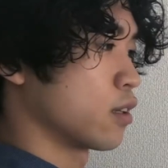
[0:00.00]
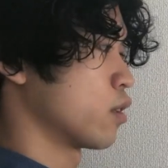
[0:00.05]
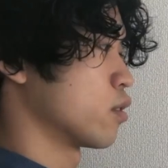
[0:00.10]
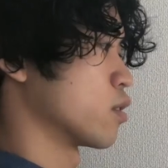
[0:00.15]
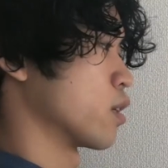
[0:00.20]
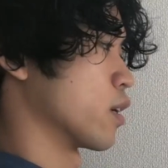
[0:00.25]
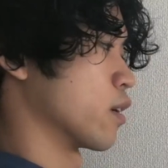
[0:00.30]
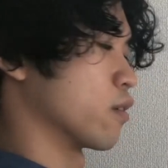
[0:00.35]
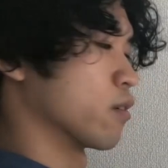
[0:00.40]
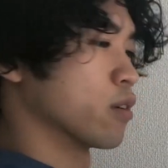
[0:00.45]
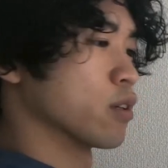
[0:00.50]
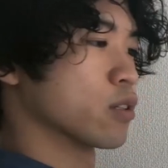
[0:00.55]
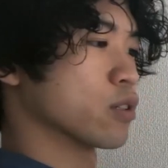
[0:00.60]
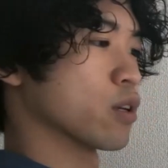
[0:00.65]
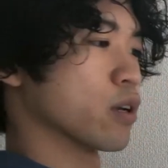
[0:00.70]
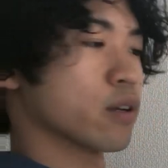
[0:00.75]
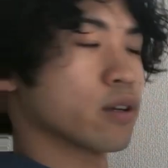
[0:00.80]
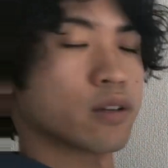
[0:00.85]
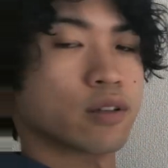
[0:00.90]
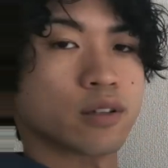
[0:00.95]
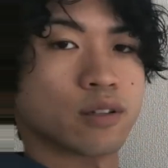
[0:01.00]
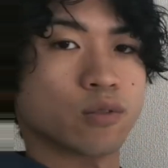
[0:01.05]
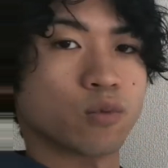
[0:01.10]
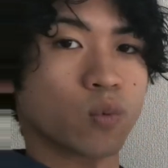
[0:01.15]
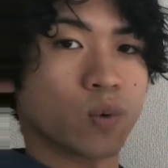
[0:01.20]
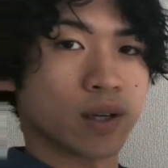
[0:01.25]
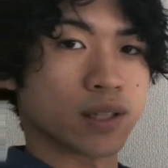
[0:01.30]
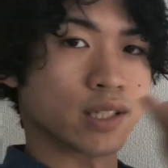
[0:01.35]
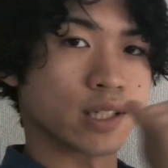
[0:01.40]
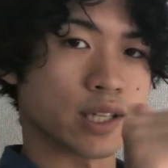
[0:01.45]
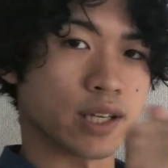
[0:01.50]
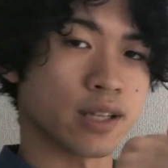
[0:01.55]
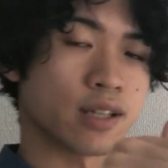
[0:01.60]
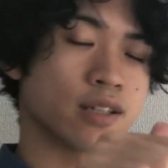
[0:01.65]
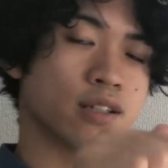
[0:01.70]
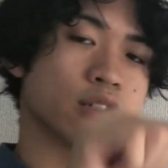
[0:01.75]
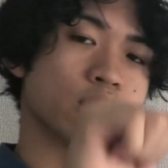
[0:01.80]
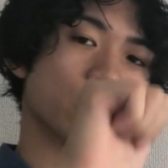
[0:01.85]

It's like one day.